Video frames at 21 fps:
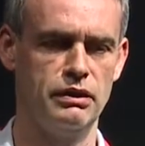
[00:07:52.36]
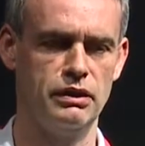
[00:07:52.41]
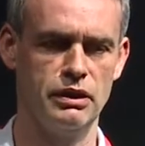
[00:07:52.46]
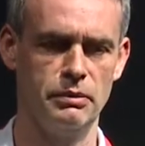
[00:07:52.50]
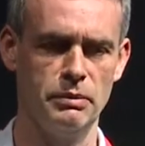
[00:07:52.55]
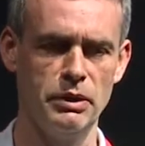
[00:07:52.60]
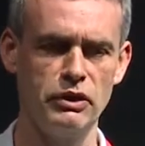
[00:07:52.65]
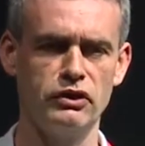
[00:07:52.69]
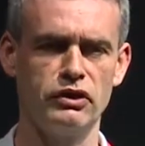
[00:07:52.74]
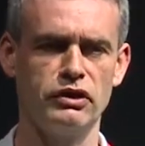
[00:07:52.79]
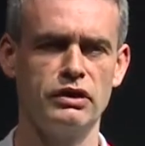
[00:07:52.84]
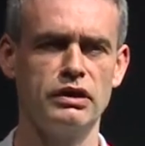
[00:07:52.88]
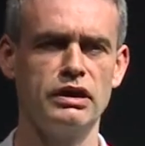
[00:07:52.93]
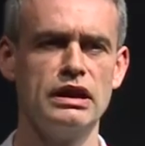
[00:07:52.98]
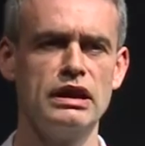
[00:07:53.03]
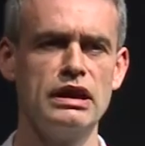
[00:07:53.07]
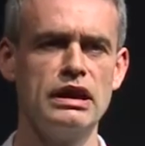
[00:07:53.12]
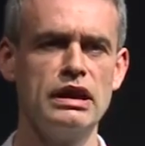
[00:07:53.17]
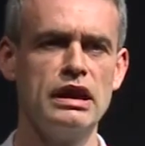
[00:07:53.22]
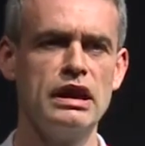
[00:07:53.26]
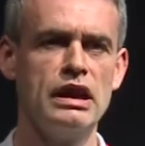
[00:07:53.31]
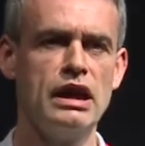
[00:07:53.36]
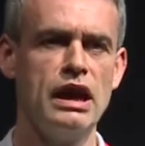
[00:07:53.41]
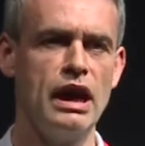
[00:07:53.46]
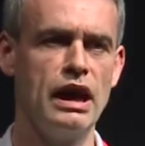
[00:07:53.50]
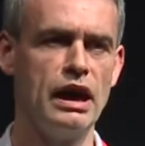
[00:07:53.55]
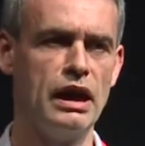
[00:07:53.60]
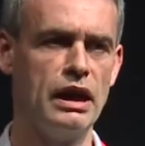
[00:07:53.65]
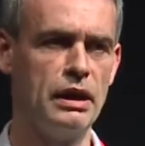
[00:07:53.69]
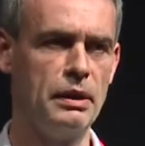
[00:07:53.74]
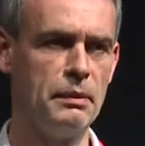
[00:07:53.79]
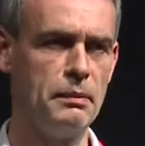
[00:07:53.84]
Commission
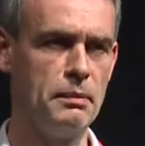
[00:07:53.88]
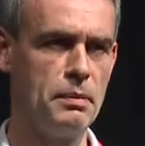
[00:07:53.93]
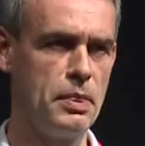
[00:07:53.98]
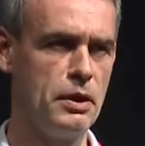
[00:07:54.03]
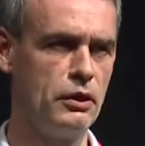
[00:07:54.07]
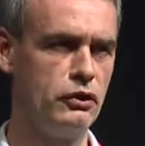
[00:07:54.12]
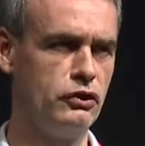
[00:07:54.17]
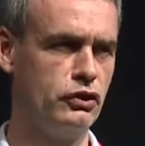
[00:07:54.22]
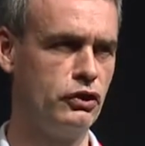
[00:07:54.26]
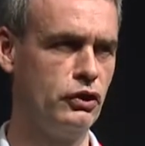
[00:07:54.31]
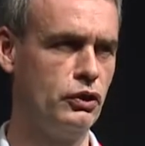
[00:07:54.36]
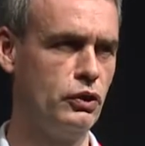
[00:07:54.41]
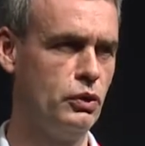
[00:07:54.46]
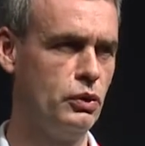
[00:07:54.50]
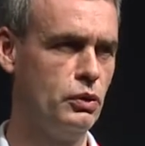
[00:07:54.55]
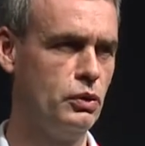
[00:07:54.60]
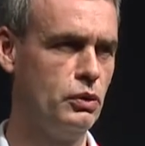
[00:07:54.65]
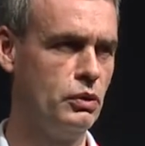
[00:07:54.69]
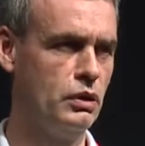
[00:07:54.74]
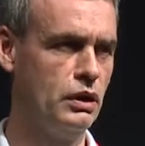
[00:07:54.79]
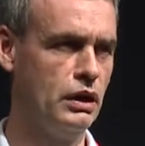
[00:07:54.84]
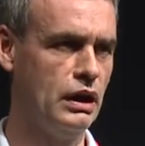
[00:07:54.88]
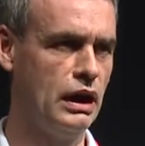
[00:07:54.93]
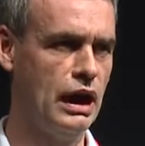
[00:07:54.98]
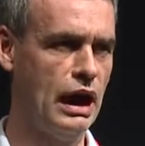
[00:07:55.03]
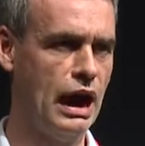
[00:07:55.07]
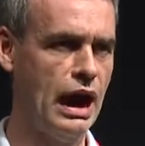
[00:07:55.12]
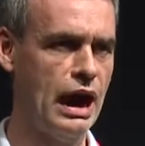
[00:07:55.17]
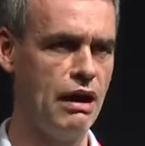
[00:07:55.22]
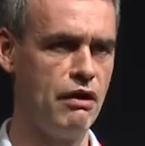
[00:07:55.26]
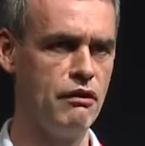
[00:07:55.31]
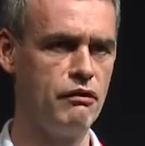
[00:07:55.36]
to
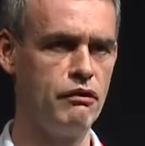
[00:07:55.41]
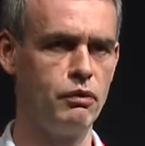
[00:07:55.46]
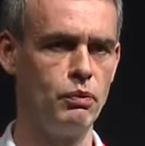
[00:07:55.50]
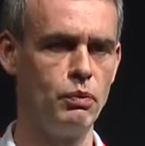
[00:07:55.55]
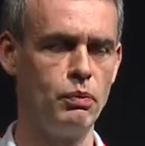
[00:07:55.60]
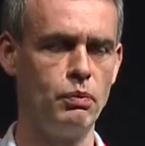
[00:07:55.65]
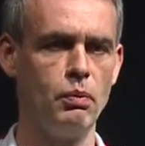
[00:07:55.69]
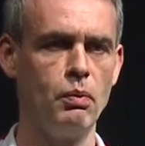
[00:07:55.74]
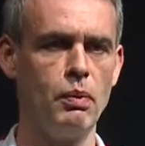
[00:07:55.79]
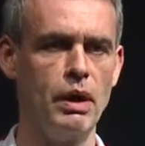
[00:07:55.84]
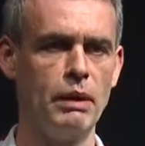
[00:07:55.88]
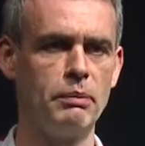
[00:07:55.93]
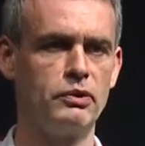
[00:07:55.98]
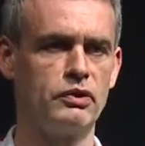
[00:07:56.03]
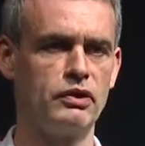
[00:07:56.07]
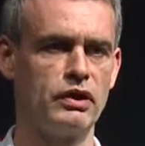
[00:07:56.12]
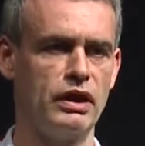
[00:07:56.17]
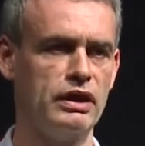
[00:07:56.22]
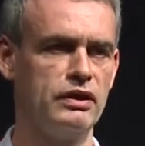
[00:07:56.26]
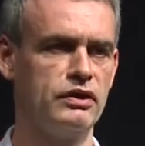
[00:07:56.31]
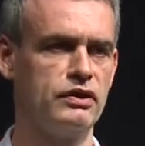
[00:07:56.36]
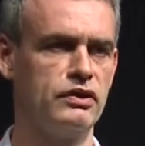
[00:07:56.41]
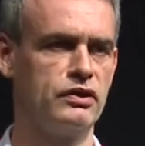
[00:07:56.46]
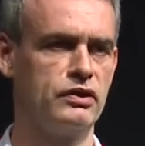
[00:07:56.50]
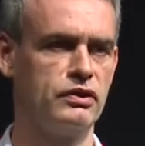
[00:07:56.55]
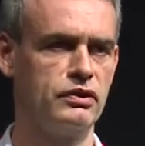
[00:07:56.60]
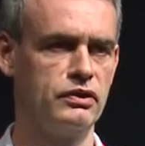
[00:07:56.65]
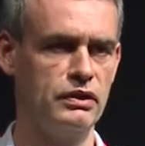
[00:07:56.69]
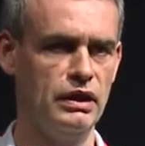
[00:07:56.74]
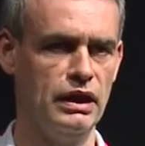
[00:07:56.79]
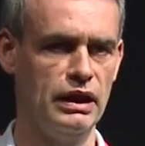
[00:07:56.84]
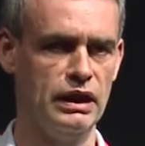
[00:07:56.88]
have
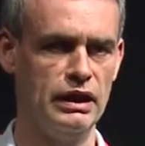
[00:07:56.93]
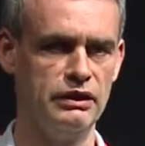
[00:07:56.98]
websites